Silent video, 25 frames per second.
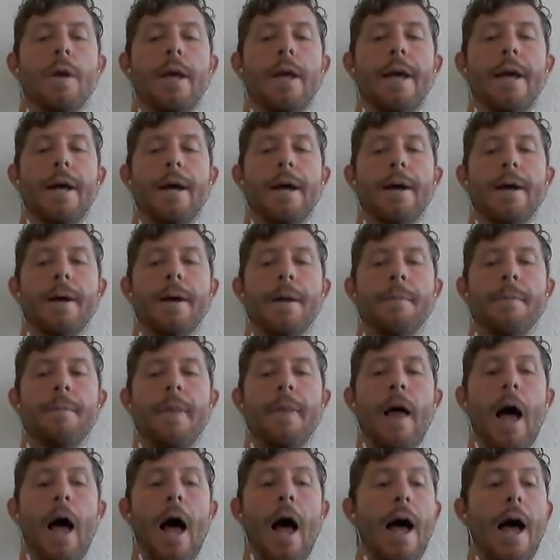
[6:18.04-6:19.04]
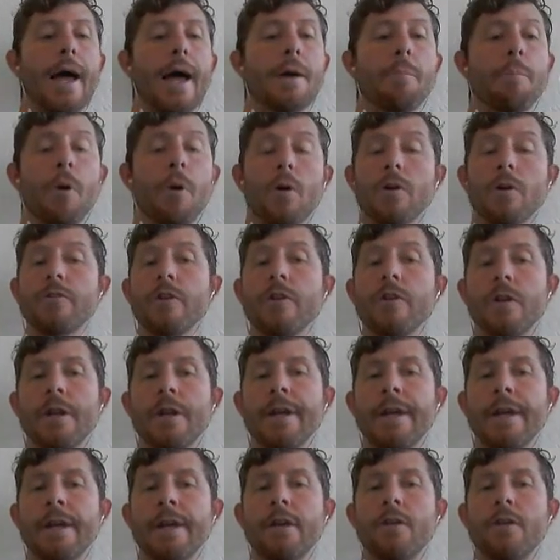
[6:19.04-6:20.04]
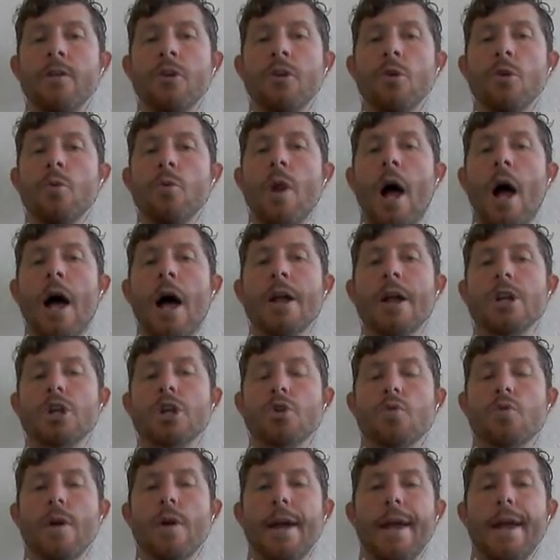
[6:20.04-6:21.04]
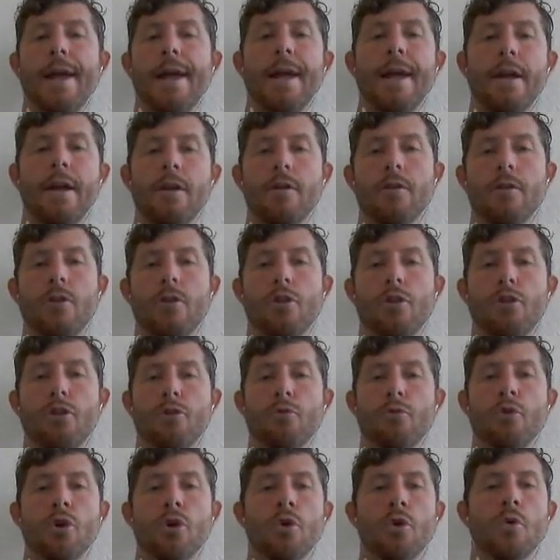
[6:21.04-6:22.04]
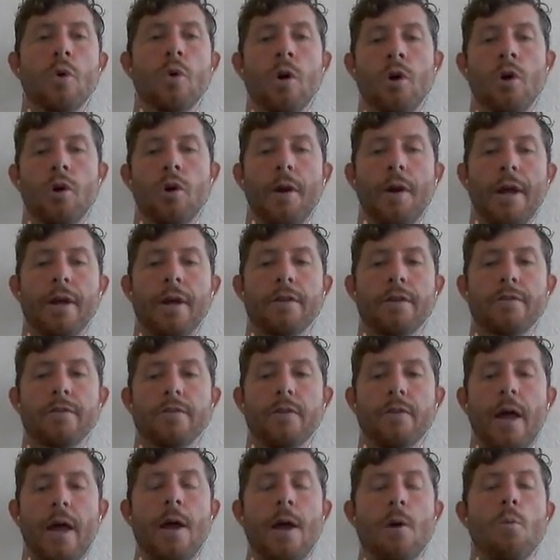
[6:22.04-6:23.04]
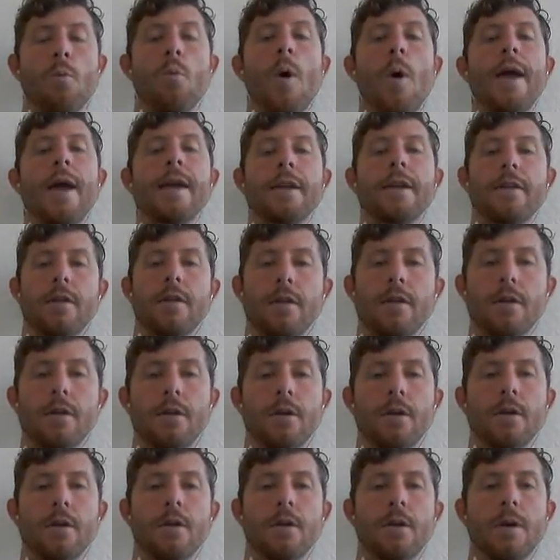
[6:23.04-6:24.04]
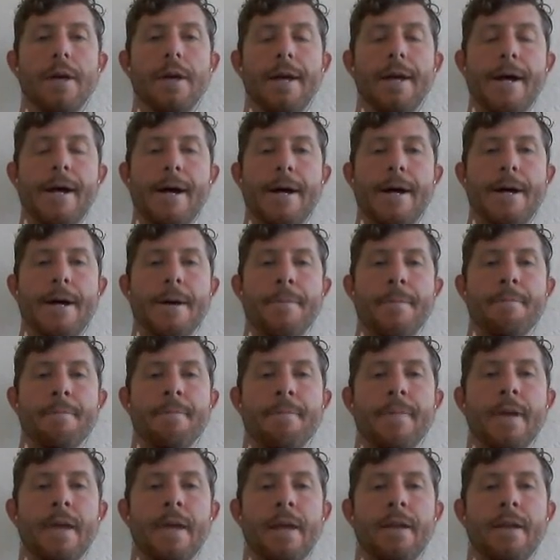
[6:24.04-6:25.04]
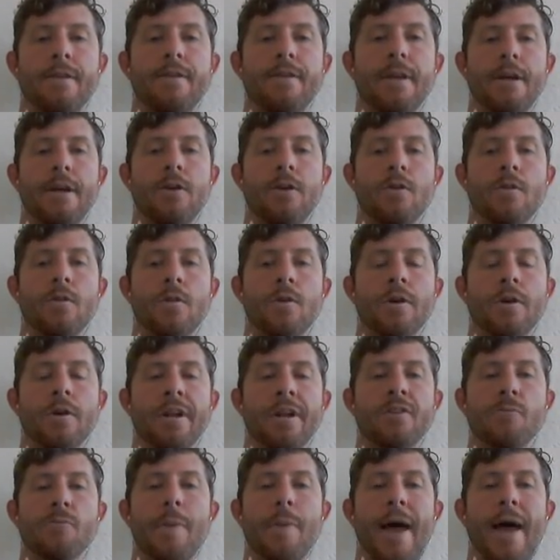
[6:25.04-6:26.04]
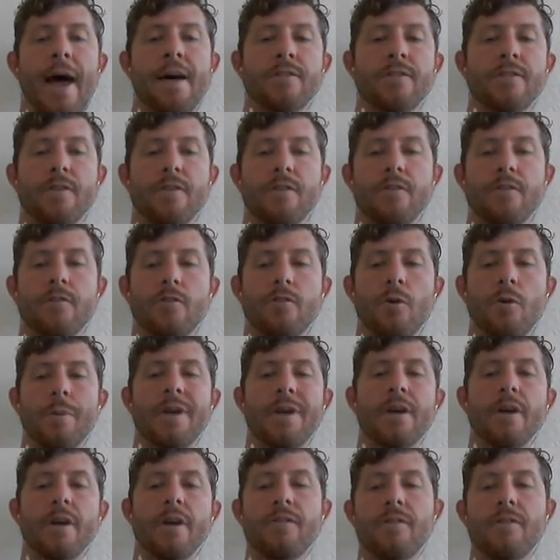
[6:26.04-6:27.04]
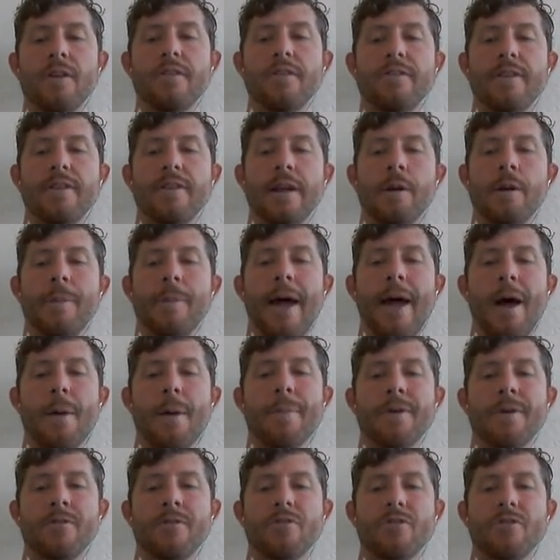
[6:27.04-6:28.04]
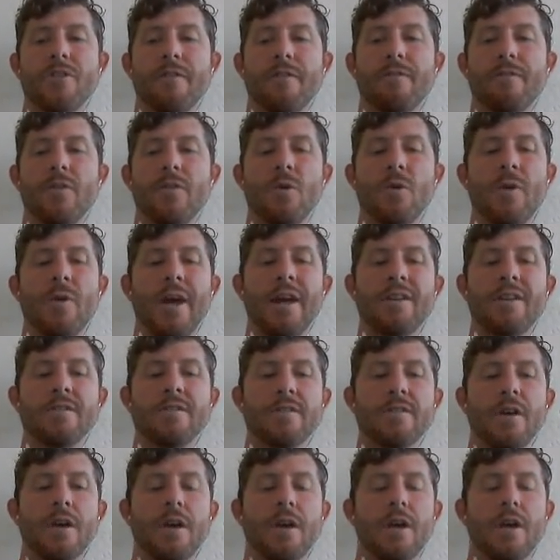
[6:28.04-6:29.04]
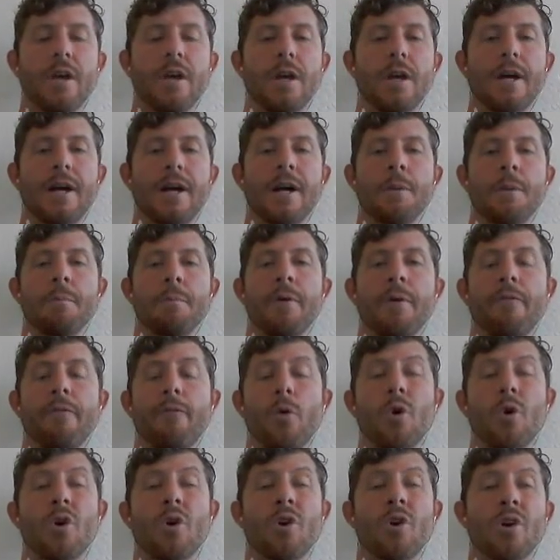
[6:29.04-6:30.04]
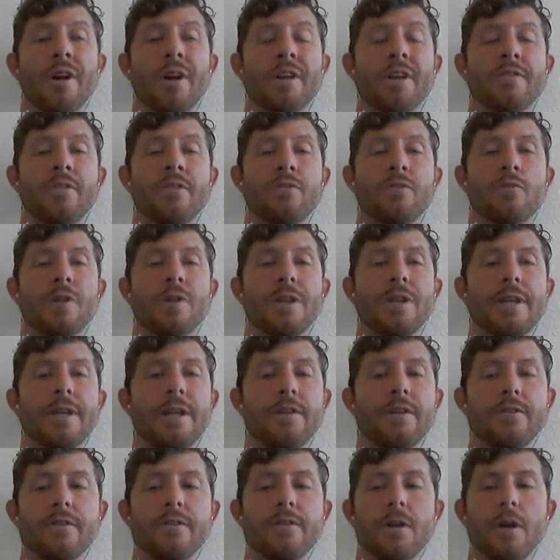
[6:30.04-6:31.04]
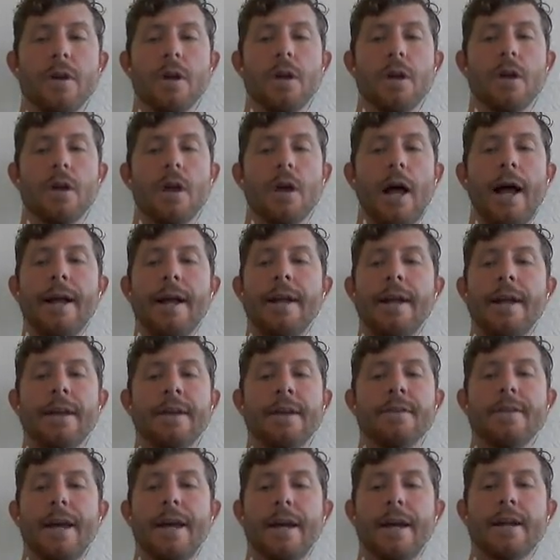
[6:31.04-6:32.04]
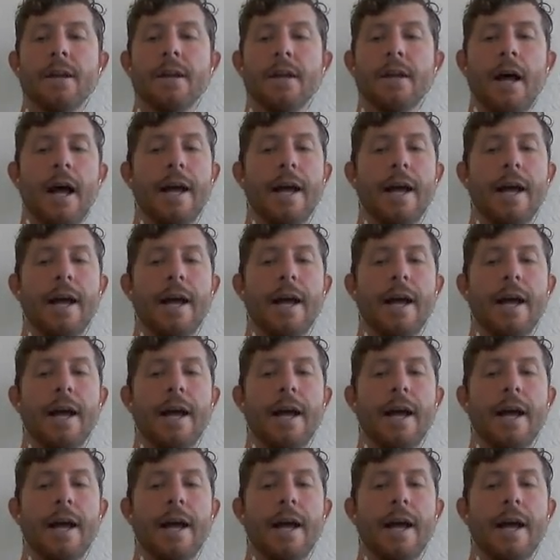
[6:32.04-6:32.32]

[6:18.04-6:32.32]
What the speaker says: I personally do not trade through earnings. I wait until earnings passes. So because this setup happened just a few days before earnings is released, I didn't take